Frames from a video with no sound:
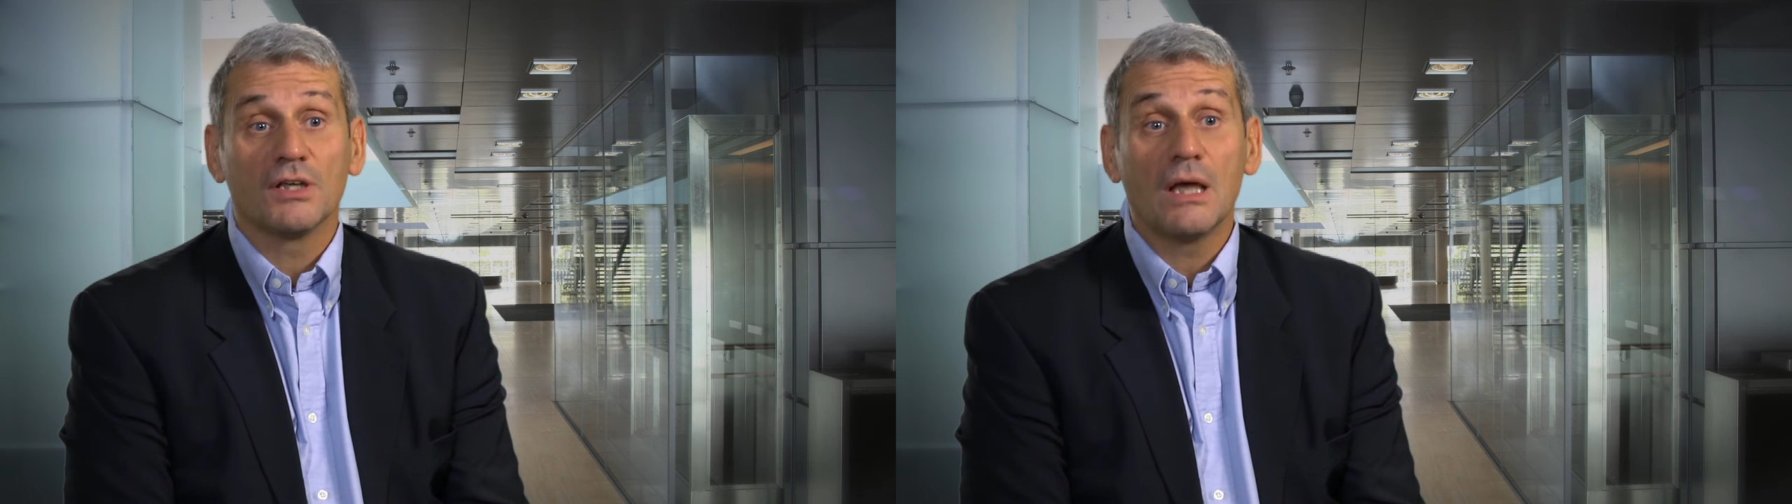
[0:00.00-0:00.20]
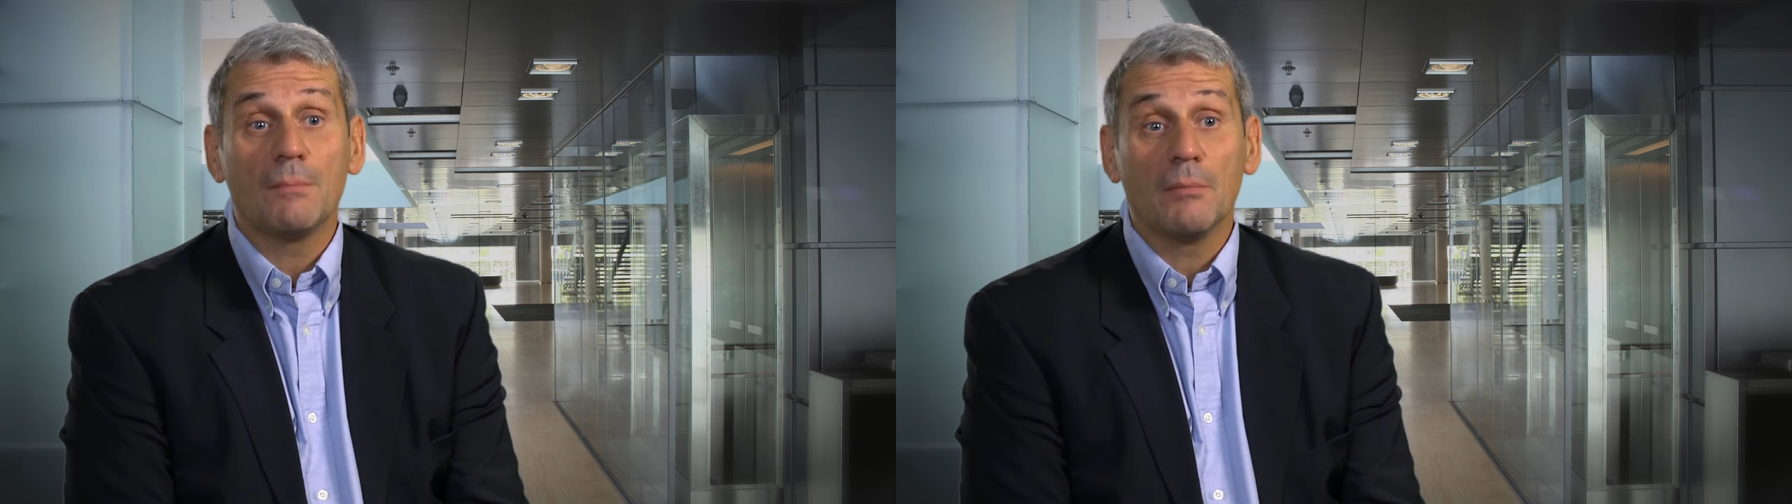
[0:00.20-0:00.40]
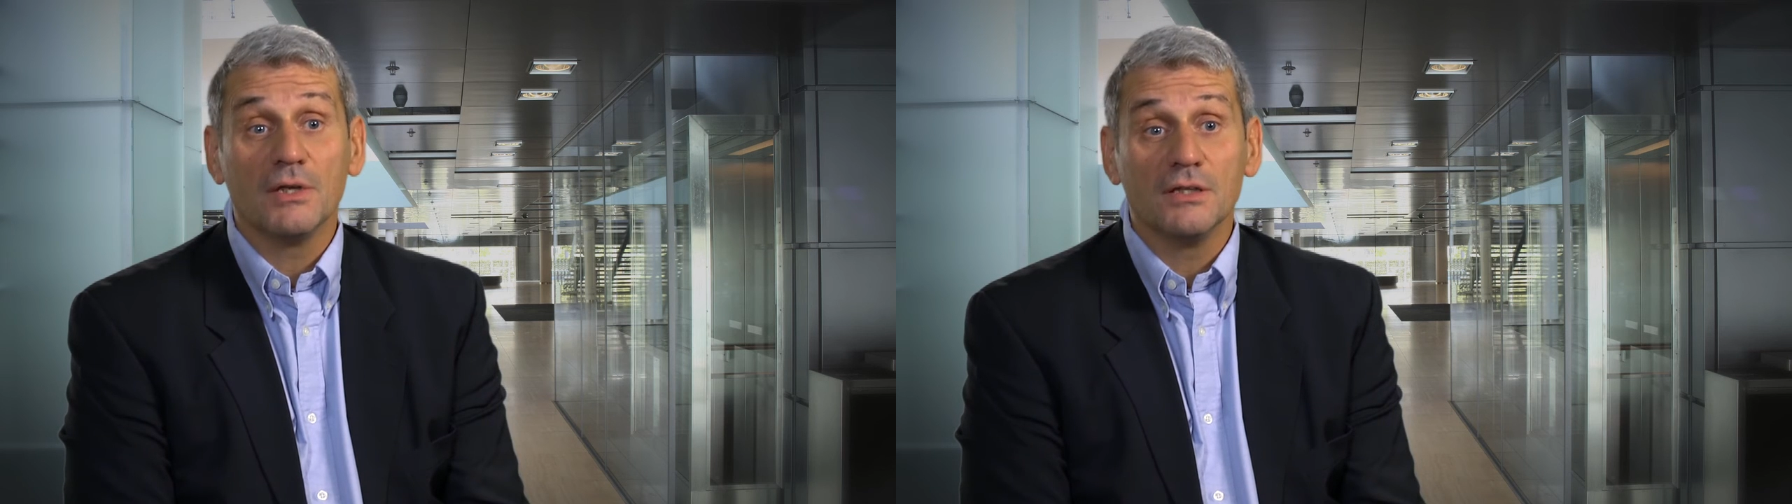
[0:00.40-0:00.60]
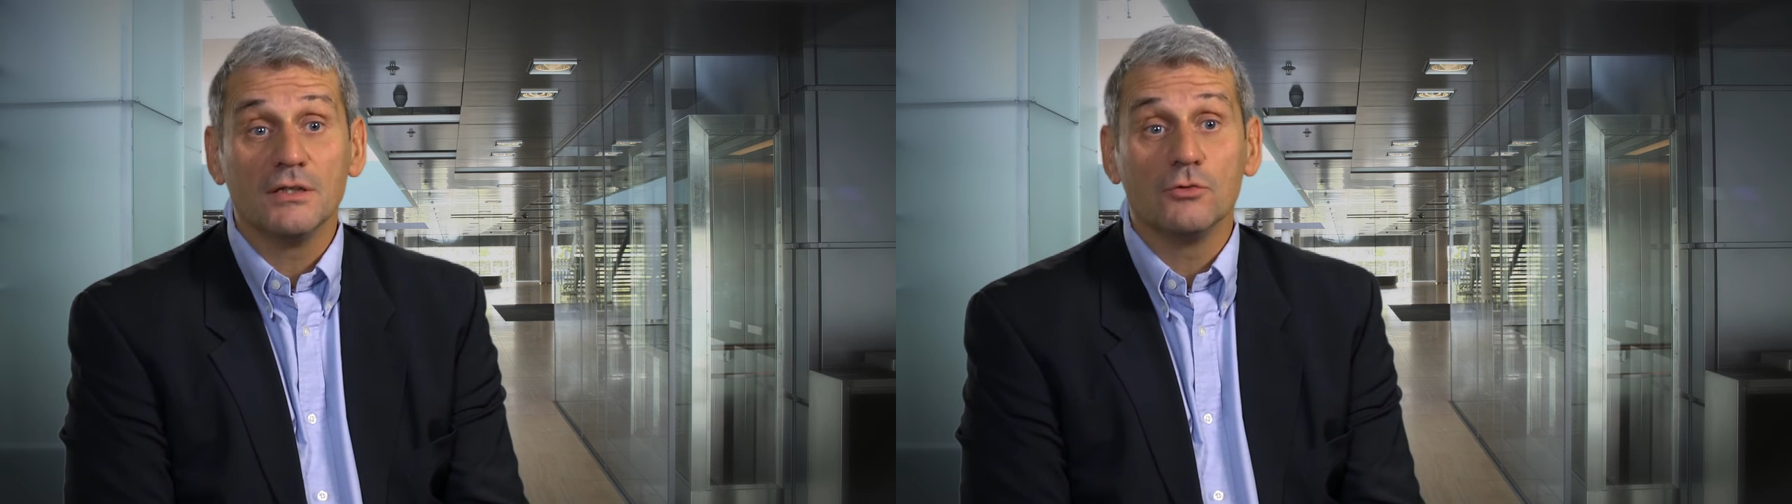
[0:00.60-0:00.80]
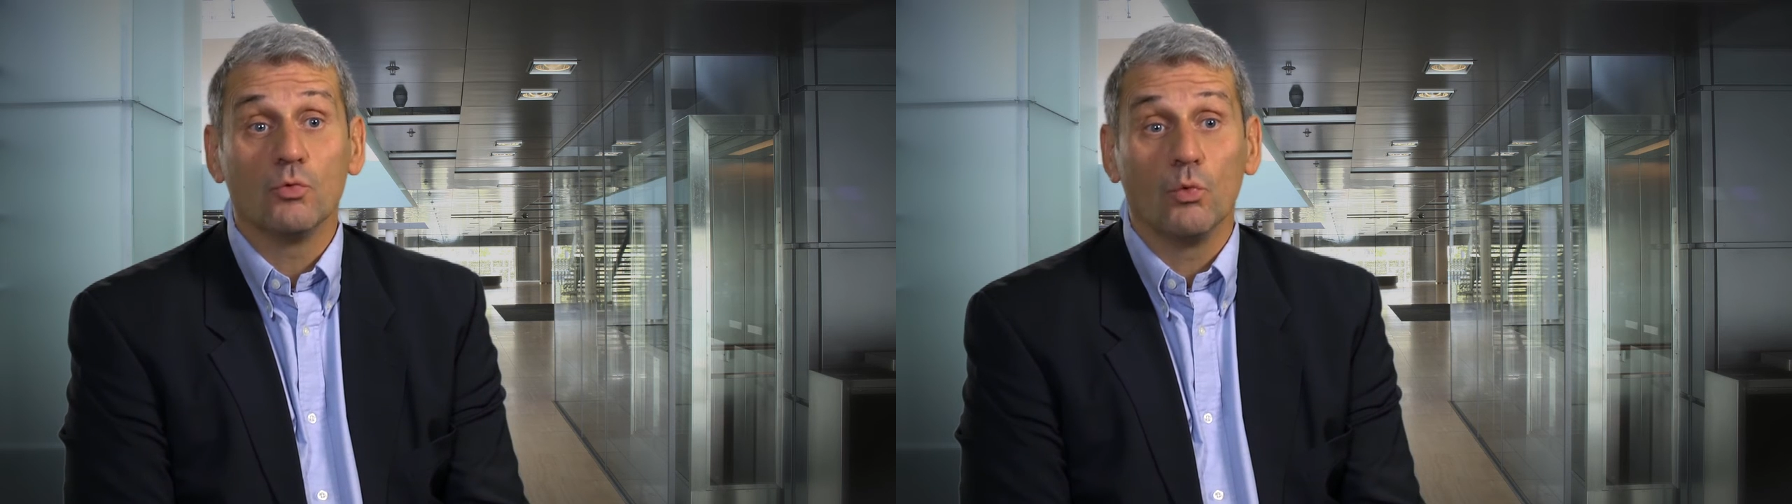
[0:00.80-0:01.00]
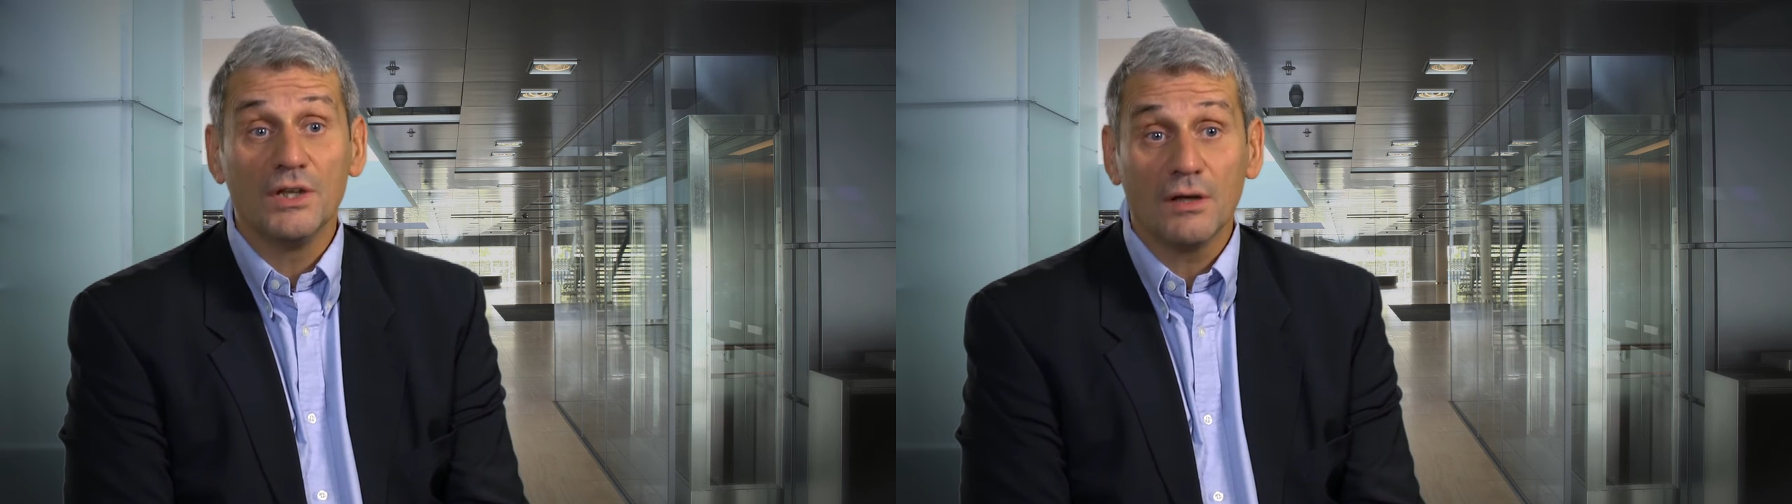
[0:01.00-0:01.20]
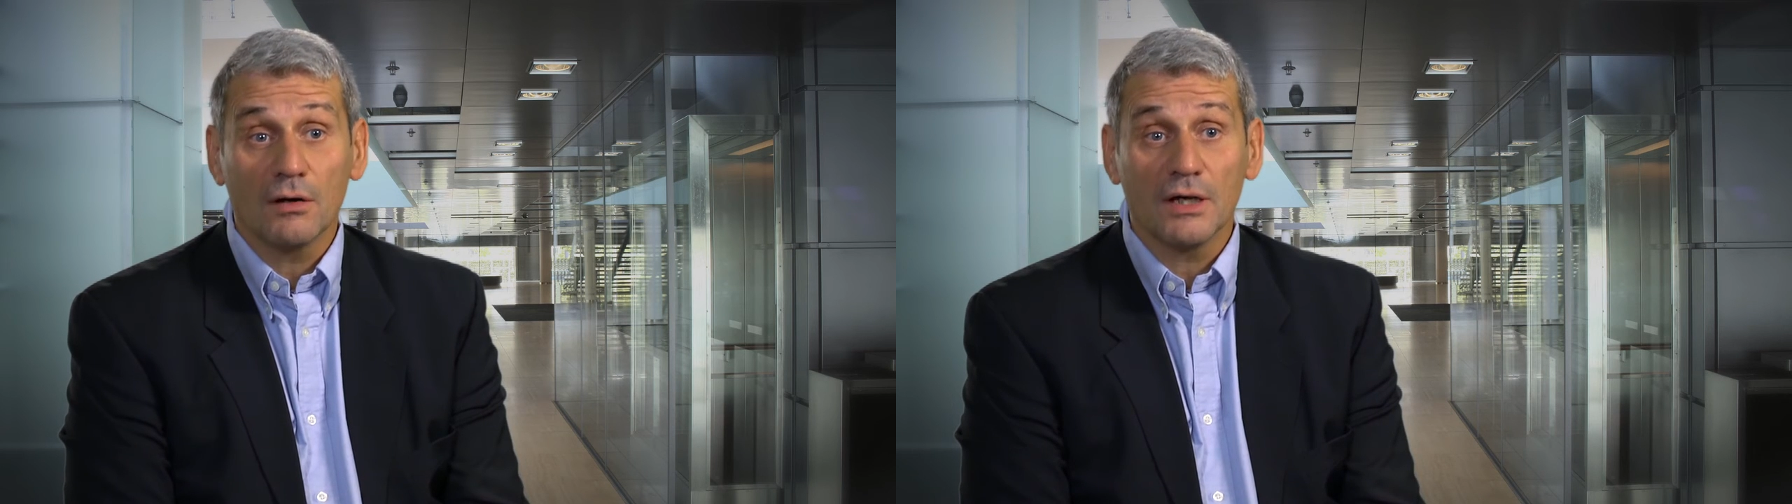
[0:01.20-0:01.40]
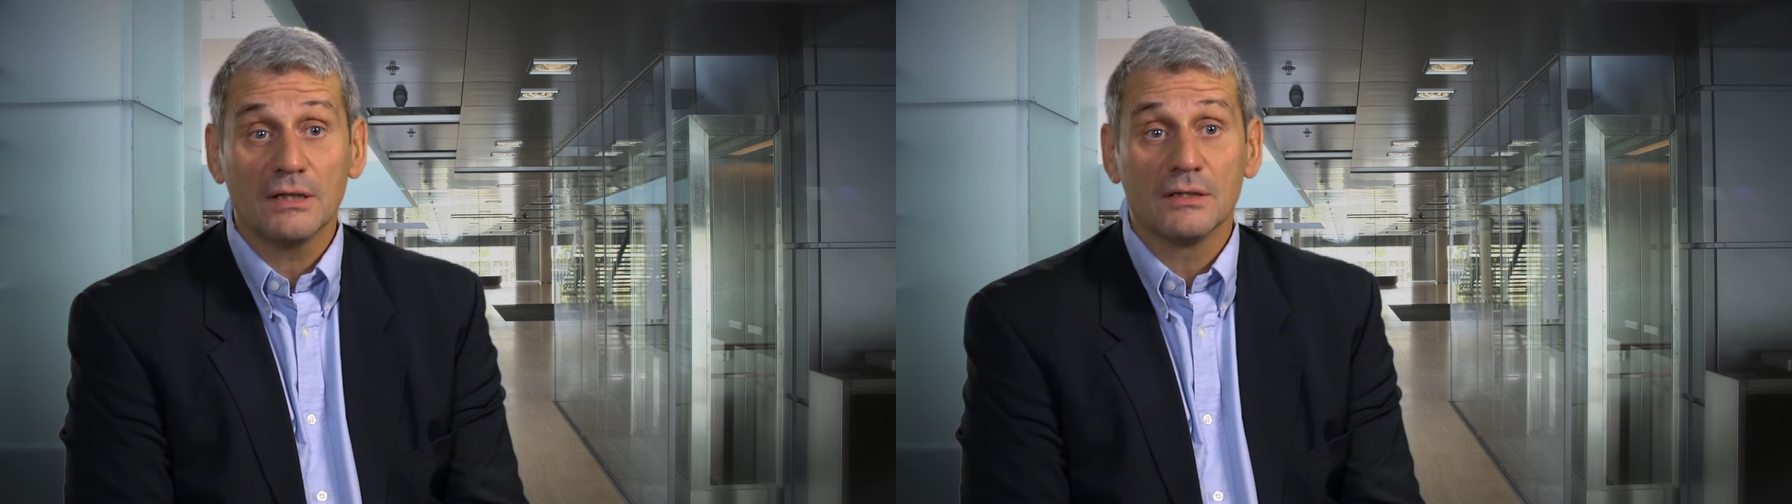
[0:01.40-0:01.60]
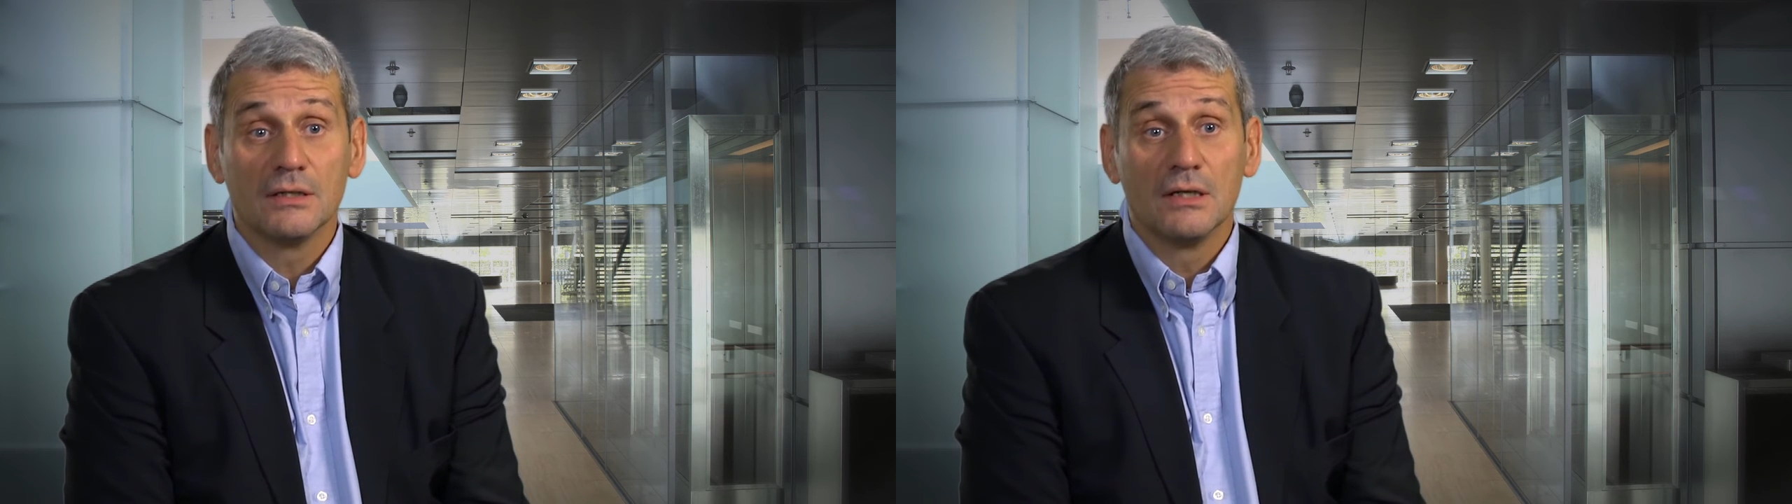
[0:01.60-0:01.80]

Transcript: capability to retarget